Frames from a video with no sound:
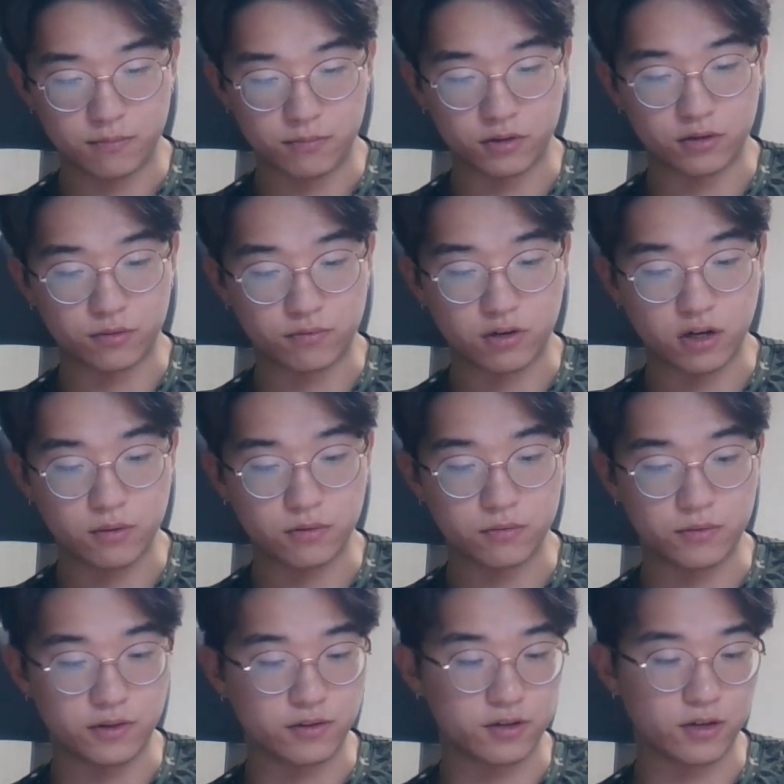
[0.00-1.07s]
but the
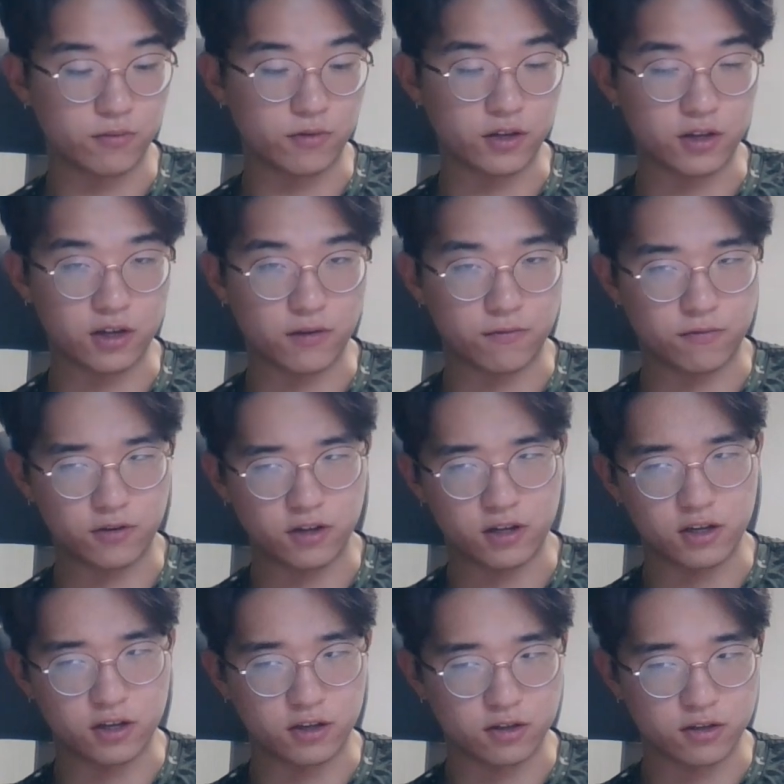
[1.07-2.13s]
problem is that if
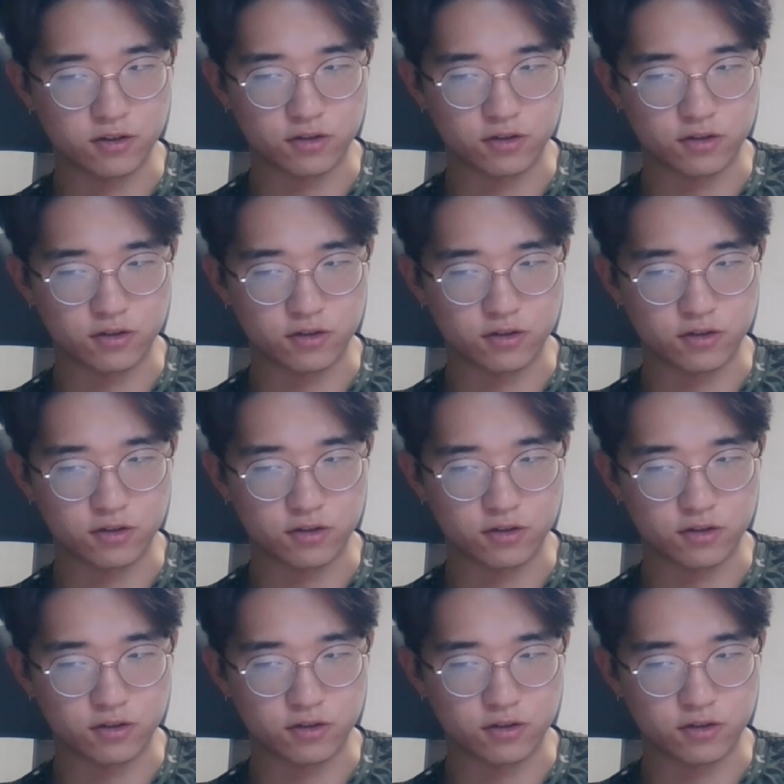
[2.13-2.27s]
we